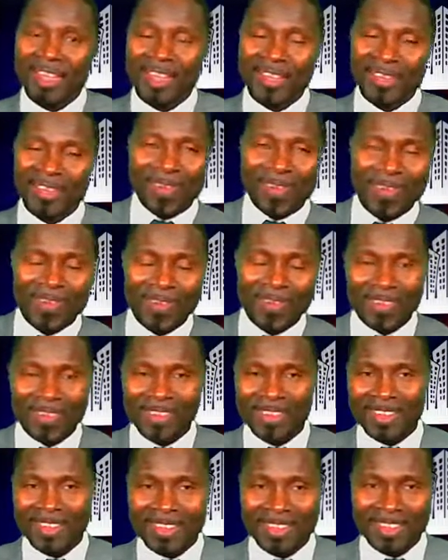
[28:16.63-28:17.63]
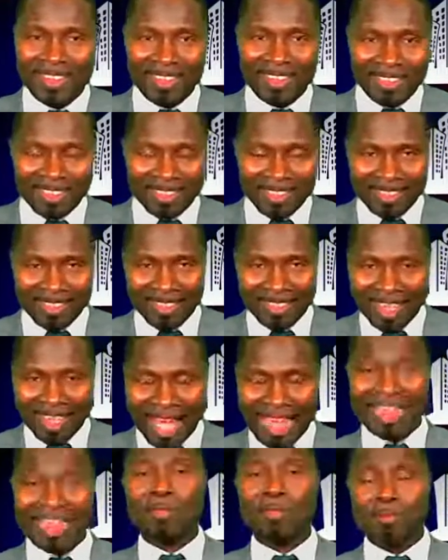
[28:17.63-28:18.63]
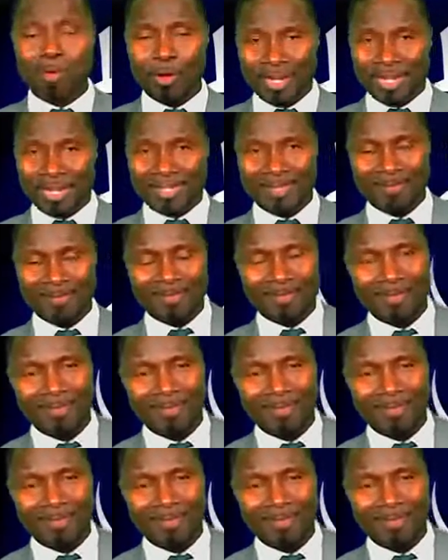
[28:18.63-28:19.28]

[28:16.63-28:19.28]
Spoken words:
So at this point,